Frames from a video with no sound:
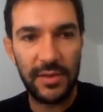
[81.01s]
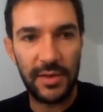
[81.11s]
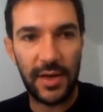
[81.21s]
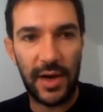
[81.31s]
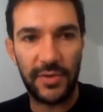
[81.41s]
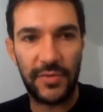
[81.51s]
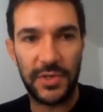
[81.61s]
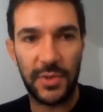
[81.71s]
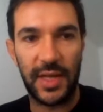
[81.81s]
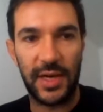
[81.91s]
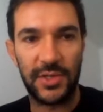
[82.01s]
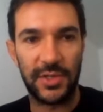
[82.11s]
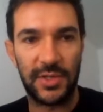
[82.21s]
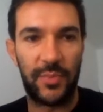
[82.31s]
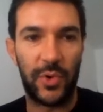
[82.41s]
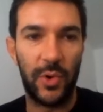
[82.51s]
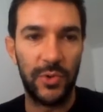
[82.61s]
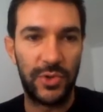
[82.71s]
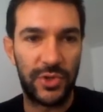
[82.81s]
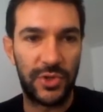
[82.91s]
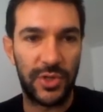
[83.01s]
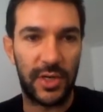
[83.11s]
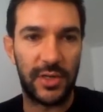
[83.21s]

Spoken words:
the artificial intelligence approach,